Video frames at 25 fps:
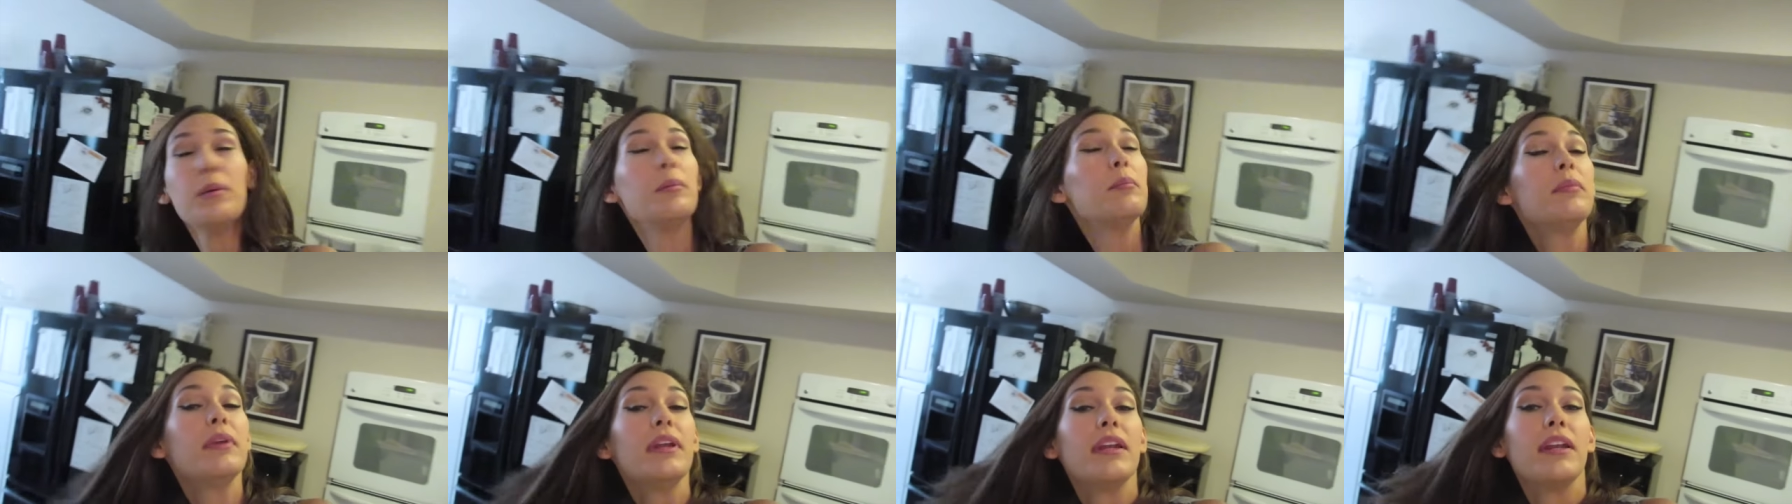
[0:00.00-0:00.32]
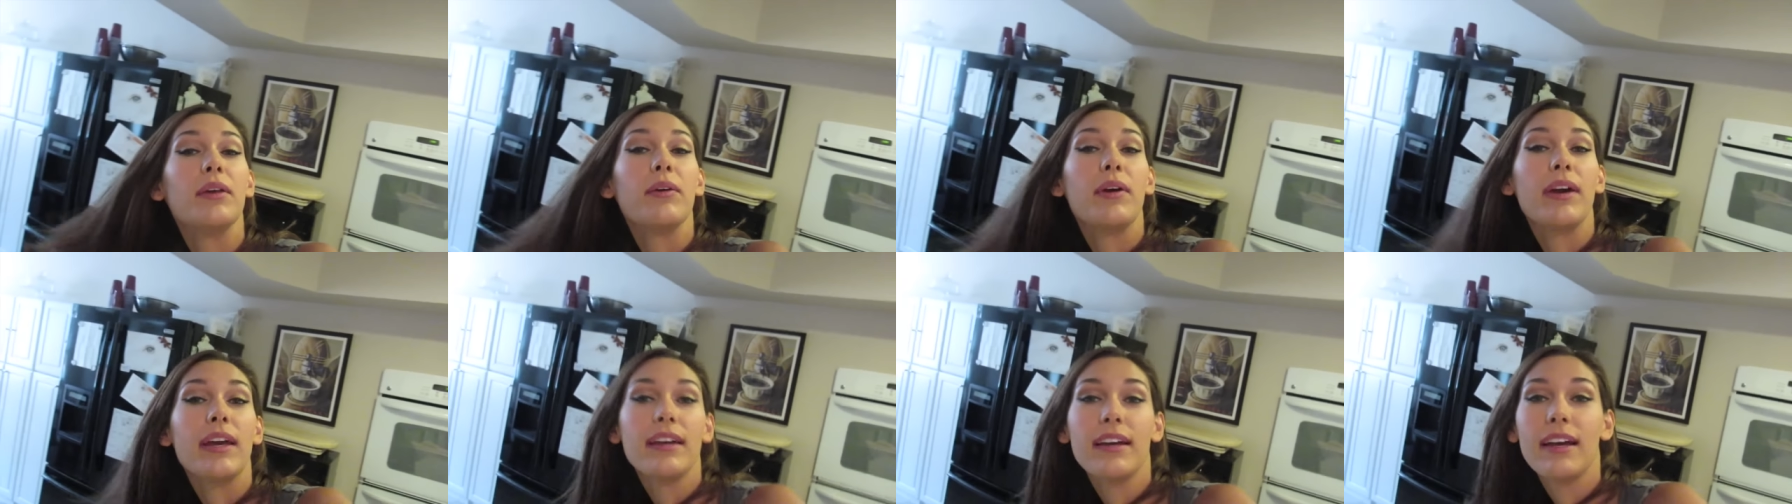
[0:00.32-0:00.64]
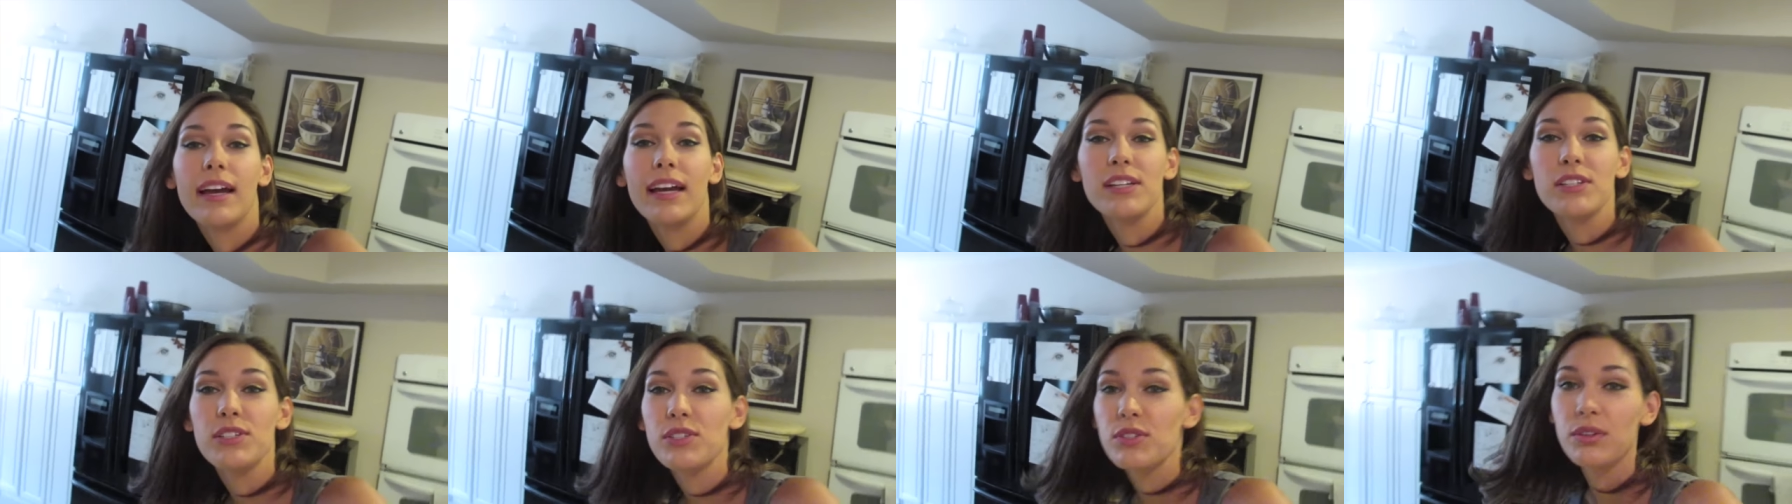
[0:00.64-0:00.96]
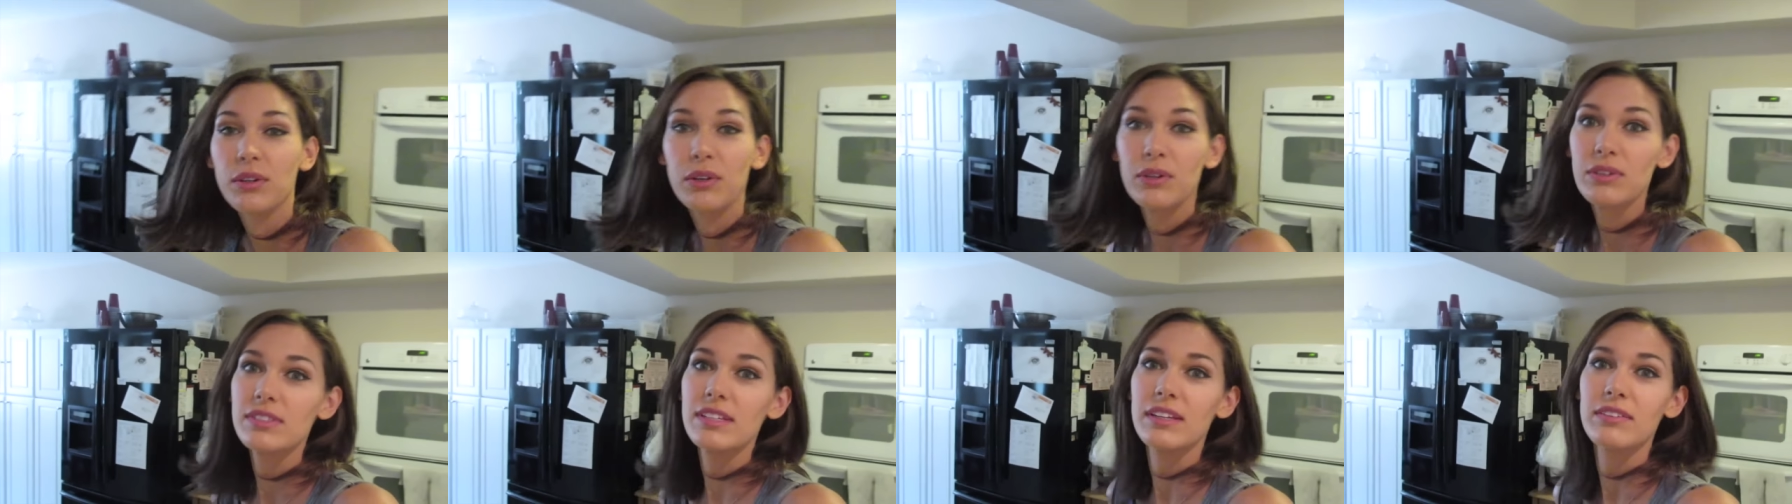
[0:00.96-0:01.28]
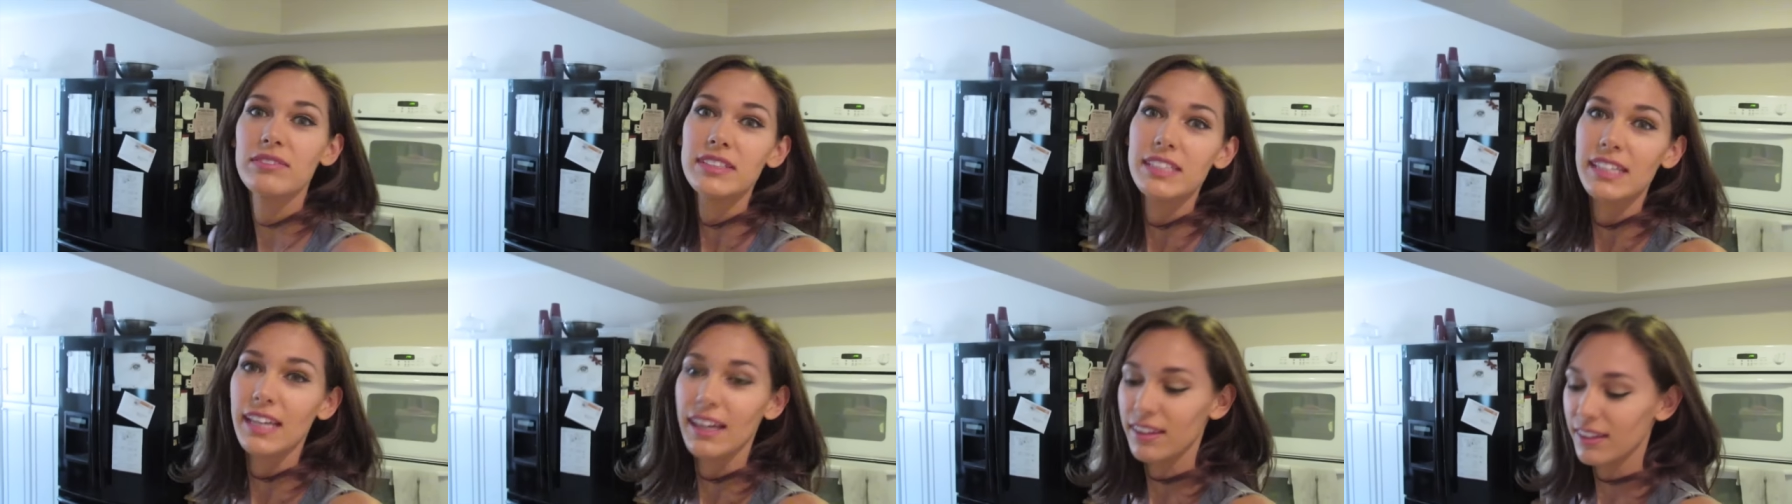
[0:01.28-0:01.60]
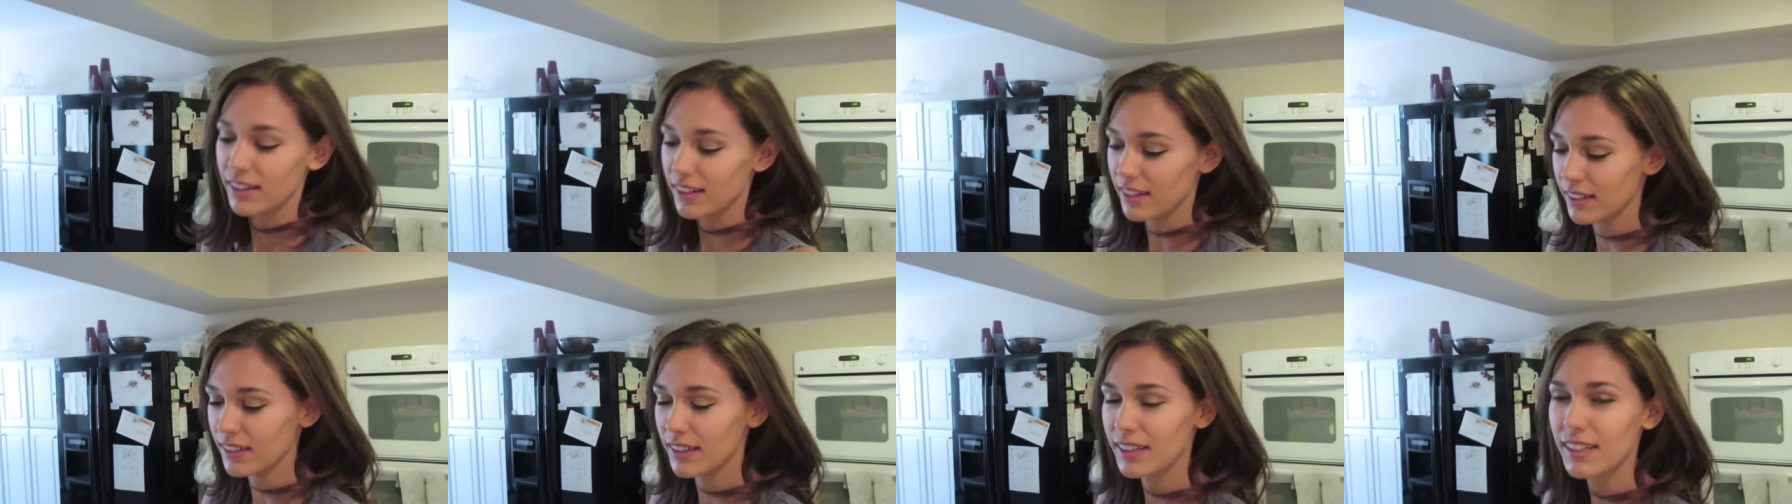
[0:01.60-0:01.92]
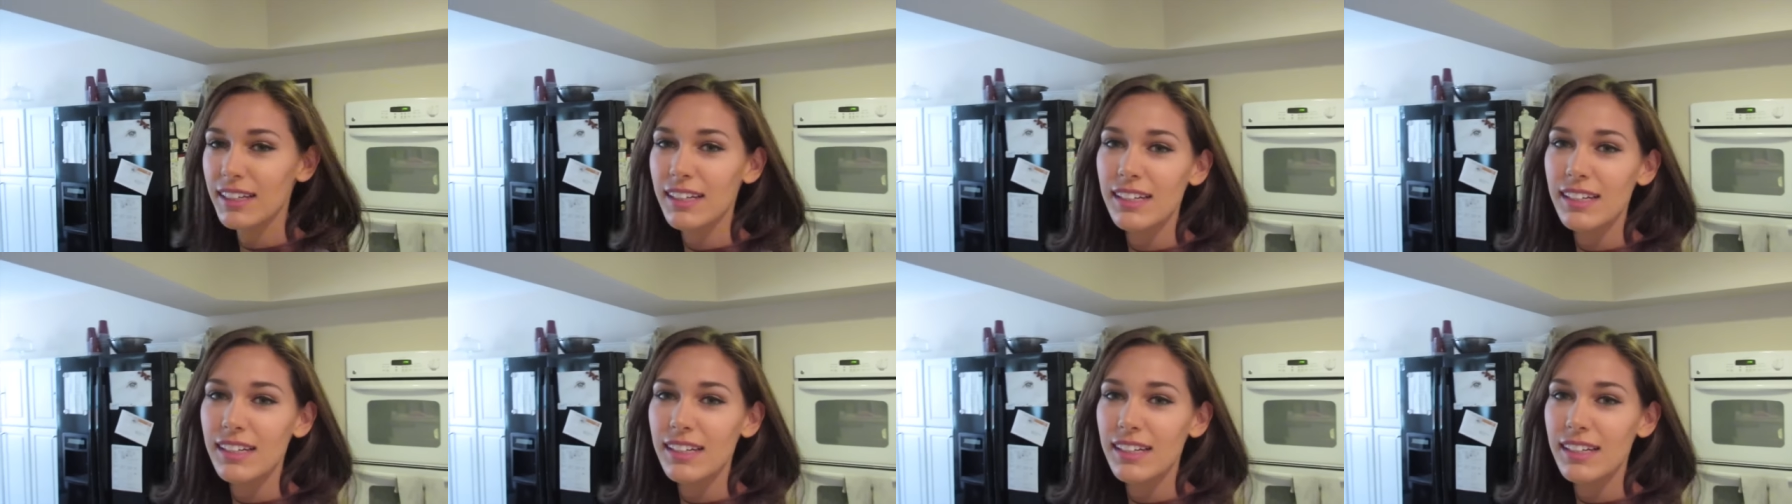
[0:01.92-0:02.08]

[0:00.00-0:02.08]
But anyway, I just throw stuff together.